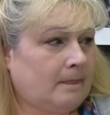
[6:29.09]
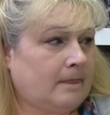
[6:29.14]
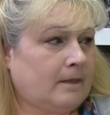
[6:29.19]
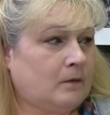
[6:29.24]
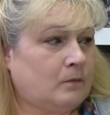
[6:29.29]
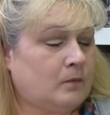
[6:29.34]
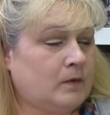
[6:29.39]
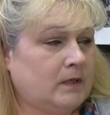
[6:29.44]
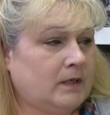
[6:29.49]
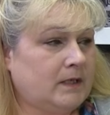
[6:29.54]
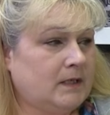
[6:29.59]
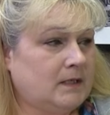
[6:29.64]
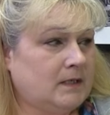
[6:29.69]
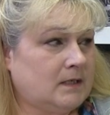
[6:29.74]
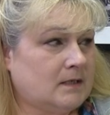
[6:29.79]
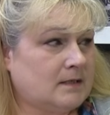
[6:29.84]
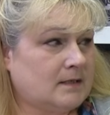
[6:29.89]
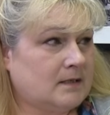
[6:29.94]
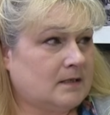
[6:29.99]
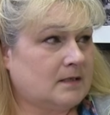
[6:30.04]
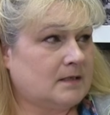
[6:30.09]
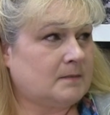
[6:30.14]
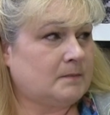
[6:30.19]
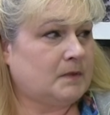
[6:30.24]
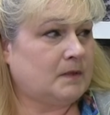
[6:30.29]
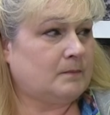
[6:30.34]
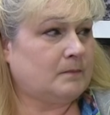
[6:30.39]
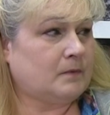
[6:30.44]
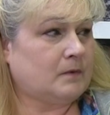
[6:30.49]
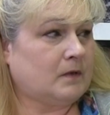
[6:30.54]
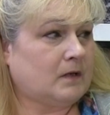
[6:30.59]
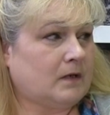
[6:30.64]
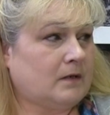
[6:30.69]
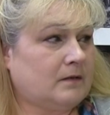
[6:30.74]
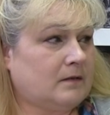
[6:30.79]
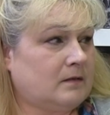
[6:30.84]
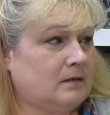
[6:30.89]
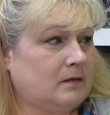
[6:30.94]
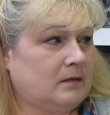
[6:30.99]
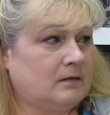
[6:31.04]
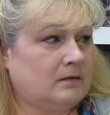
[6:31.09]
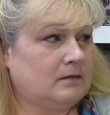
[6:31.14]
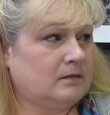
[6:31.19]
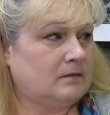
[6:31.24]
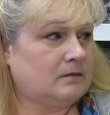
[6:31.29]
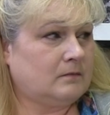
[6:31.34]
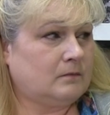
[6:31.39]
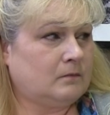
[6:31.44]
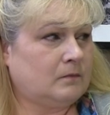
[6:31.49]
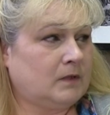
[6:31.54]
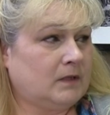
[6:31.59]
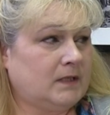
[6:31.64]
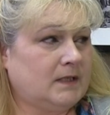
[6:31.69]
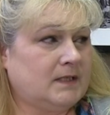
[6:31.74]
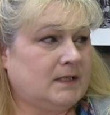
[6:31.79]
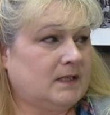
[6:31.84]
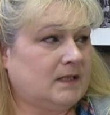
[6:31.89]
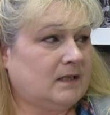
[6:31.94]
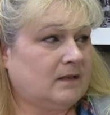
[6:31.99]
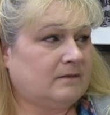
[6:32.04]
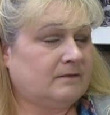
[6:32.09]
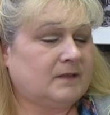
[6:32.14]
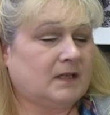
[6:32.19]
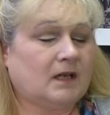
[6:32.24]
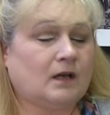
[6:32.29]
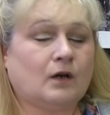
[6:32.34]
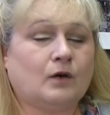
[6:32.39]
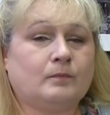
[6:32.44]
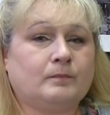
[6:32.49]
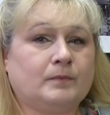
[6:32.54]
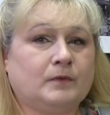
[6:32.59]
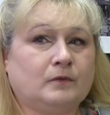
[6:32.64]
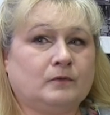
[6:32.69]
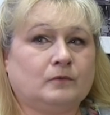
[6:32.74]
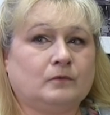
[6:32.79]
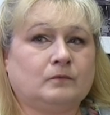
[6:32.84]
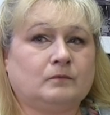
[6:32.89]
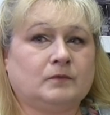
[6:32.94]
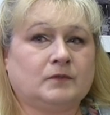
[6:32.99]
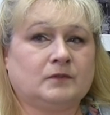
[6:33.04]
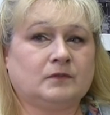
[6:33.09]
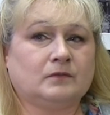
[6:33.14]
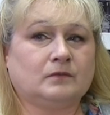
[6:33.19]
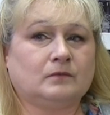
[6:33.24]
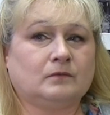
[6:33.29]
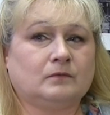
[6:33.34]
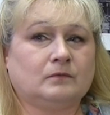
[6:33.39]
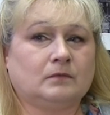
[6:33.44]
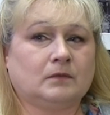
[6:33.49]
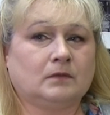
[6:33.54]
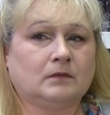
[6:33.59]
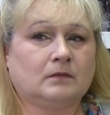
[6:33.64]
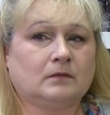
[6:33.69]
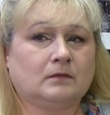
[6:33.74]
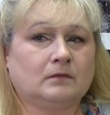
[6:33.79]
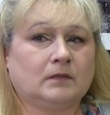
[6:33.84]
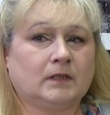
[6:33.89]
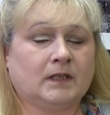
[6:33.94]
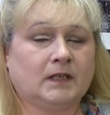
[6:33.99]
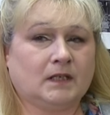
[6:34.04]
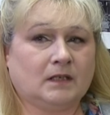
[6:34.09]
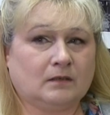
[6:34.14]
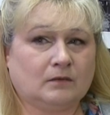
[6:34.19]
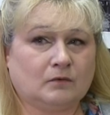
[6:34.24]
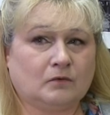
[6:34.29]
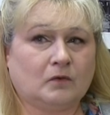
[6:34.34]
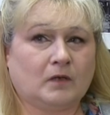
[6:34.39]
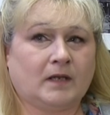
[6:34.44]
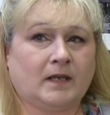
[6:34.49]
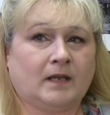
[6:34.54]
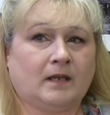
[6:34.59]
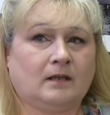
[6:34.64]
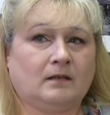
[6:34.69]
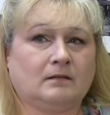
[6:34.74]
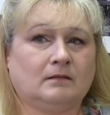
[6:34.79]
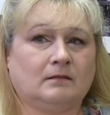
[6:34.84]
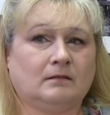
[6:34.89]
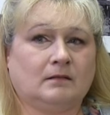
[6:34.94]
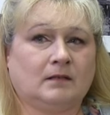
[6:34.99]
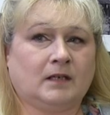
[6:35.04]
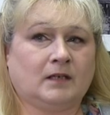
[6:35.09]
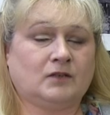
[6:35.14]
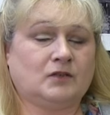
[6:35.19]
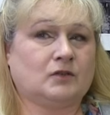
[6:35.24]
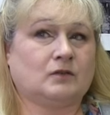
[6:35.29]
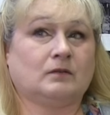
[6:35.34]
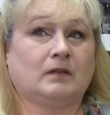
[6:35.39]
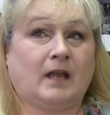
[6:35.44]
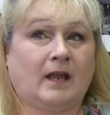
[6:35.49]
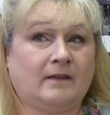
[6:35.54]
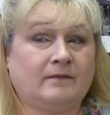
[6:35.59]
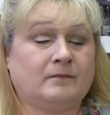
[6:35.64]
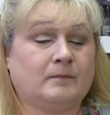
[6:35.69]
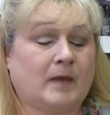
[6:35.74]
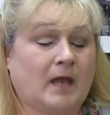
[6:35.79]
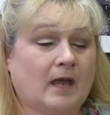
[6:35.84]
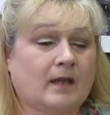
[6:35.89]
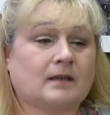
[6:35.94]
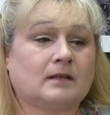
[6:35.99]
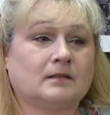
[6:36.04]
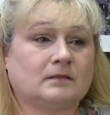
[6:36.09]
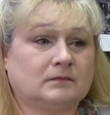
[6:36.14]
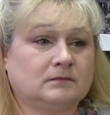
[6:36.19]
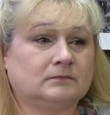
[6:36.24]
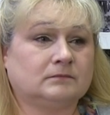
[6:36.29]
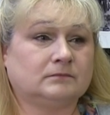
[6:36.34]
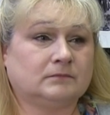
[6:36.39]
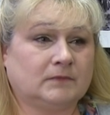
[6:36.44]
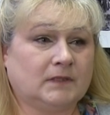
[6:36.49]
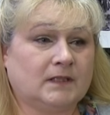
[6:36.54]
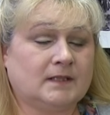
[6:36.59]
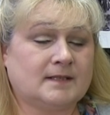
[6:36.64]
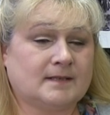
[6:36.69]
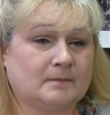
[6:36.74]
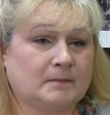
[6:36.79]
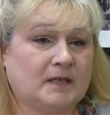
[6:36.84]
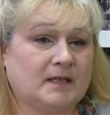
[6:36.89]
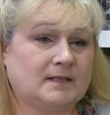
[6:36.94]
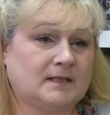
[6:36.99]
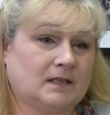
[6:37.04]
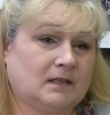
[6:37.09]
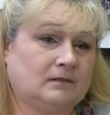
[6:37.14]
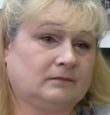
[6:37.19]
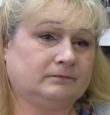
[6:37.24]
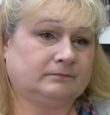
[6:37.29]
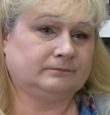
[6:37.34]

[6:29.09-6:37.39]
the willingness these people are willing to give to help you to heal and get your life back. It is amazing.